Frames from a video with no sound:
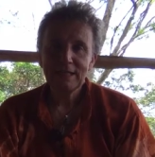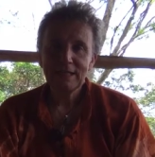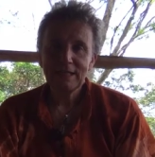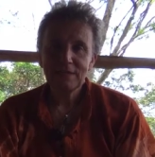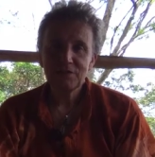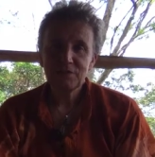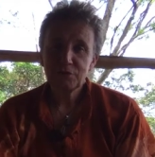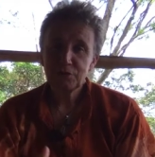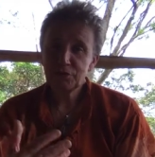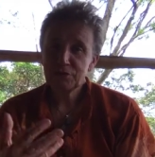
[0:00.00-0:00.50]

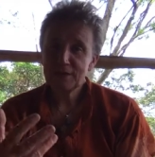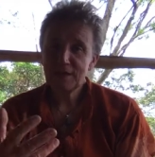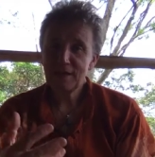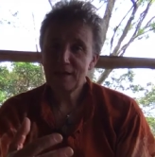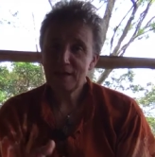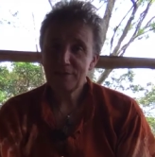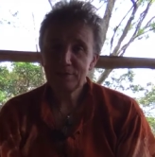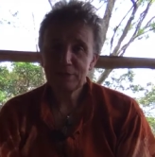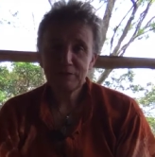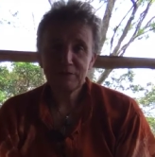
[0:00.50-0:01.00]
So today
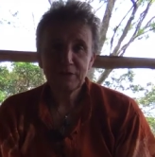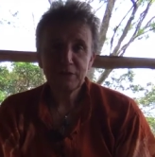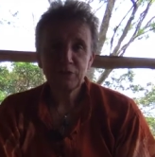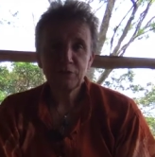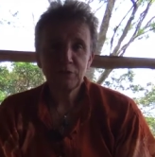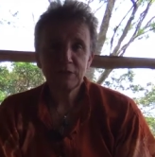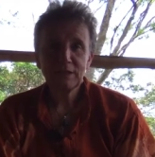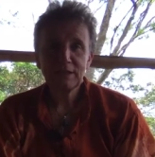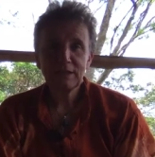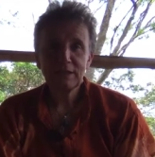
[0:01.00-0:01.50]
I'm giving you
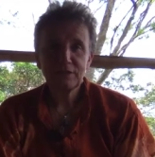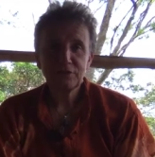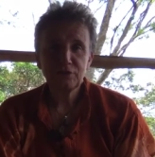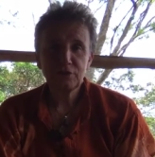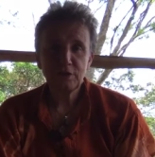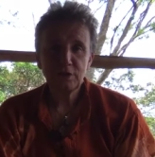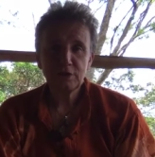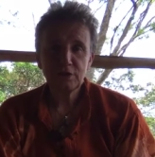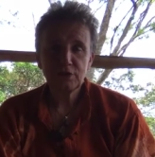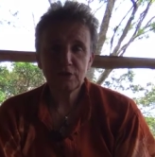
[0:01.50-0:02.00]
a little
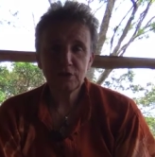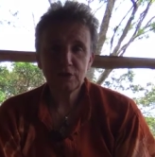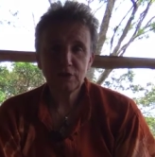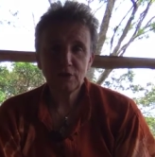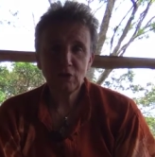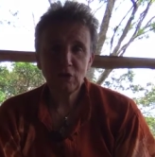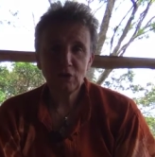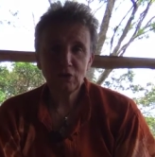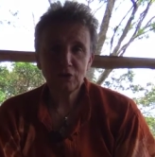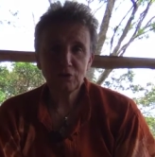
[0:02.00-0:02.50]
introduction
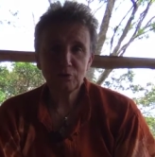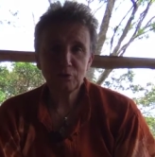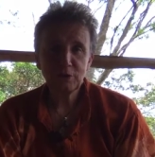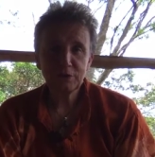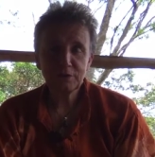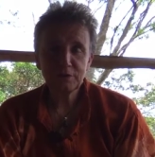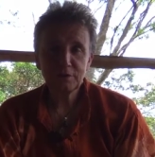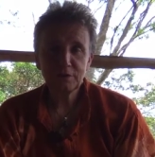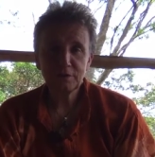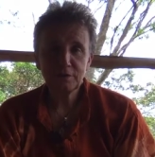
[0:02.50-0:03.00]
on what
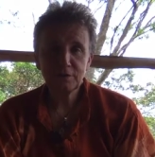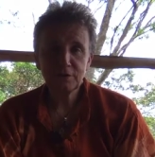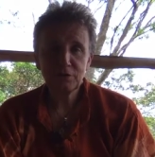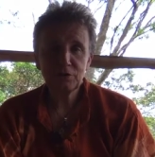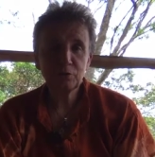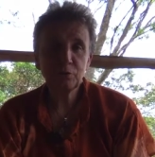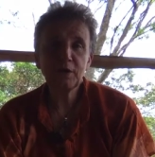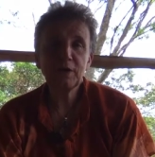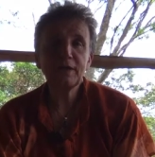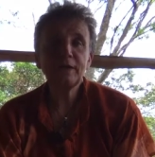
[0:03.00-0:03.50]
you
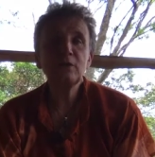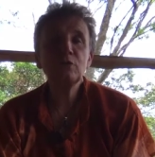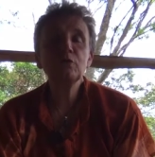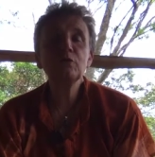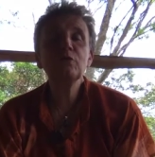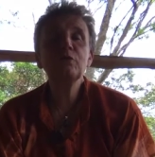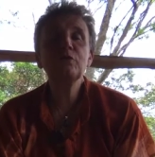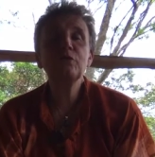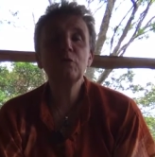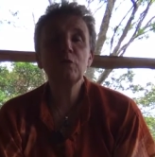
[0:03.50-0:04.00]
can look
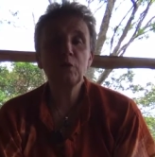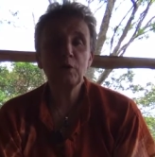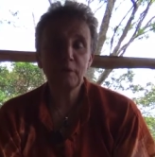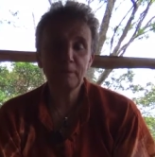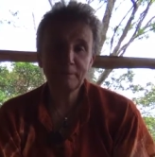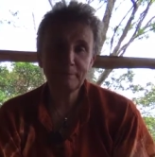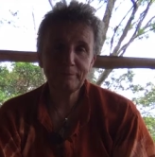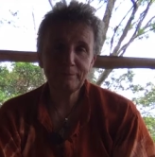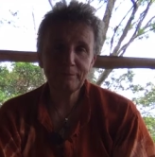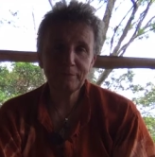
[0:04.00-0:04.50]
for
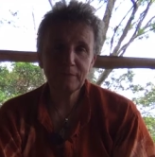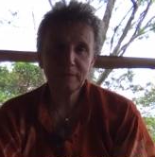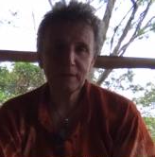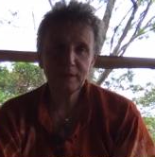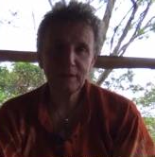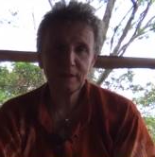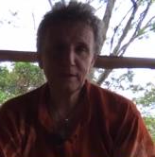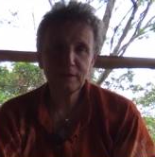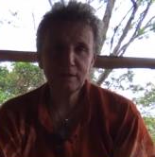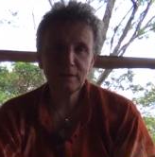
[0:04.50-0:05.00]

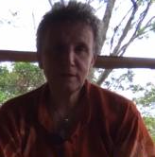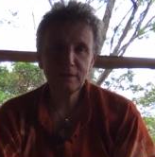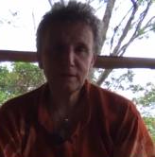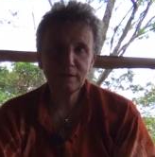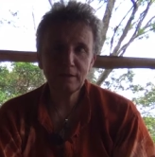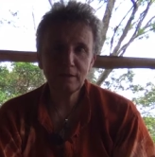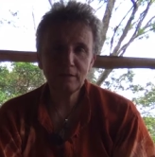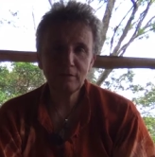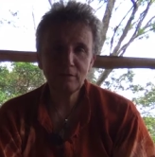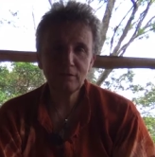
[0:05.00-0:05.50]
in
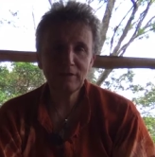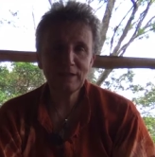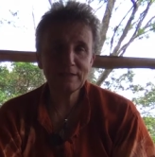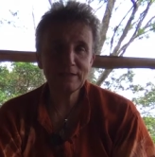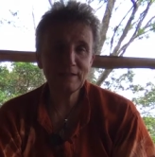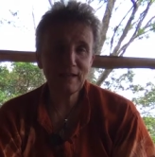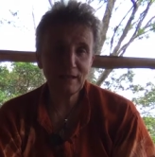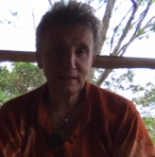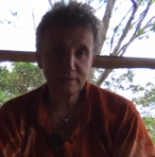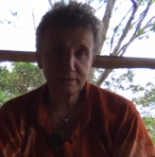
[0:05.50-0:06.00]
the
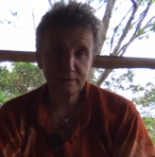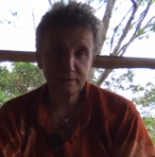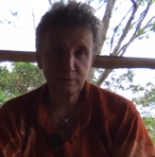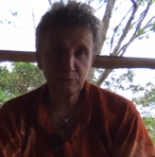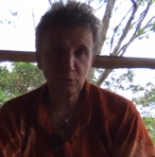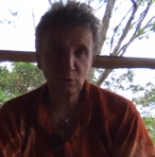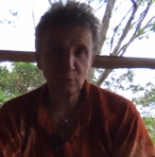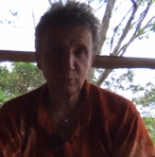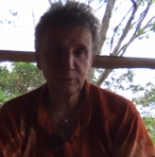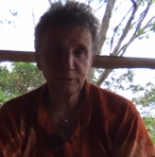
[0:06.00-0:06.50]
Vitality
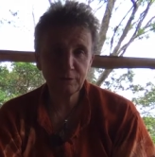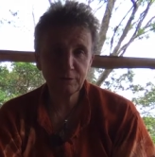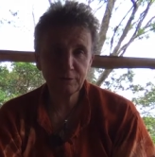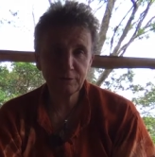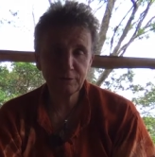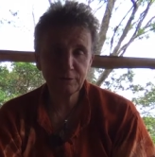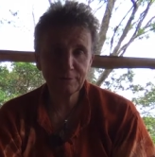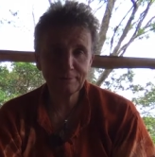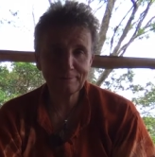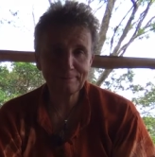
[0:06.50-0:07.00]

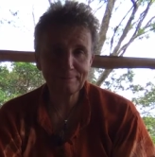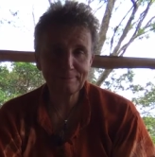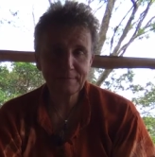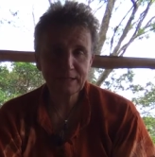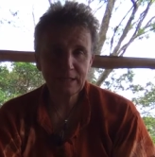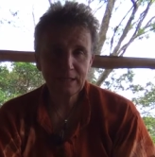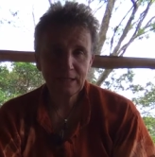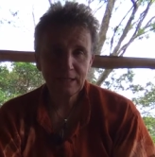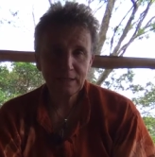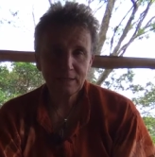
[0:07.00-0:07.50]
Moments.
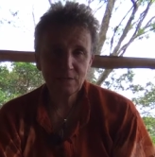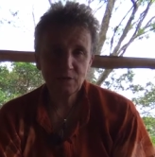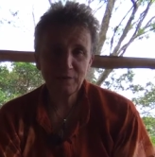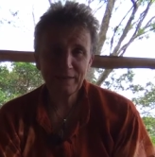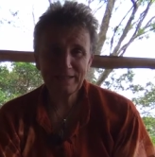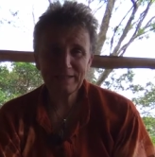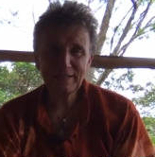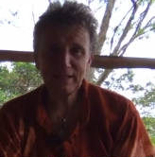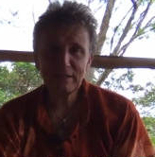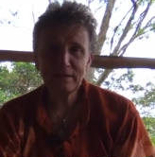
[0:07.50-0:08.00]
So
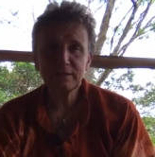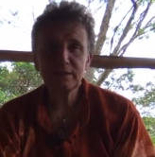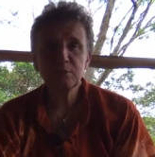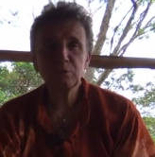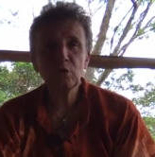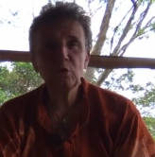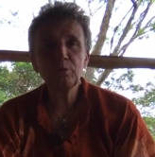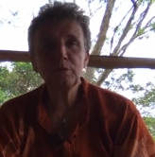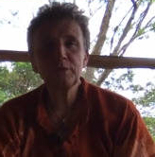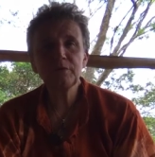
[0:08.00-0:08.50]
Vitality
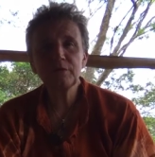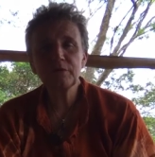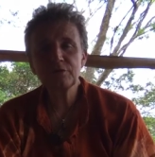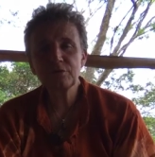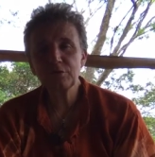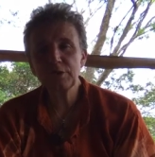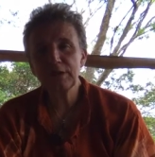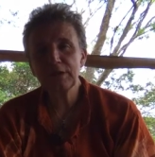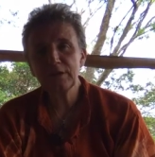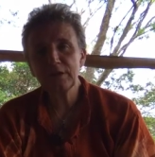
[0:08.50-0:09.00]
Moments is
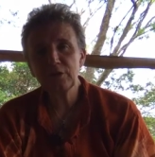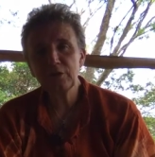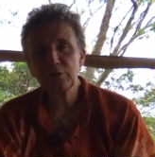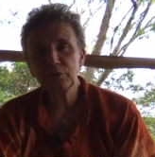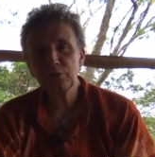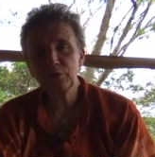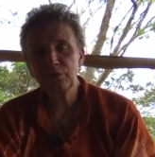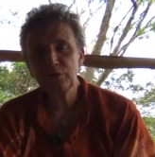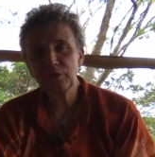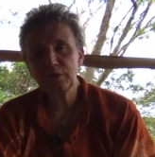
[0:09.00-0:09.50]
really a
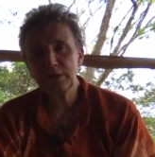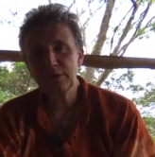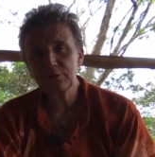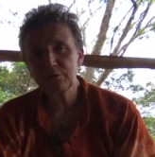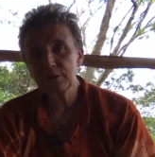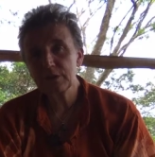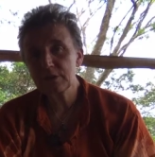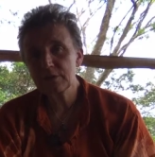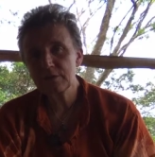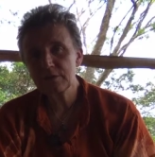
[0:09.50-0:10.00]
new
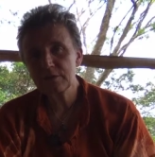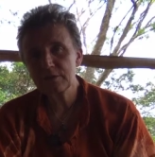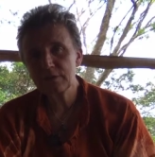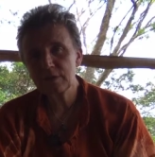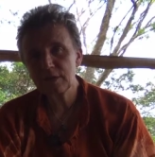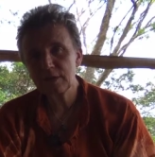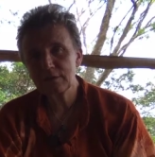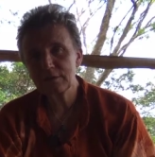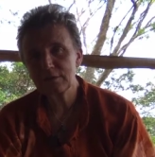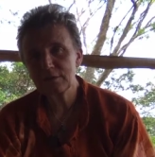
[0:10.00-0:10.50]
series
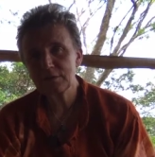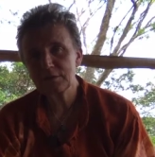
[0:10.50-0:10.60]
that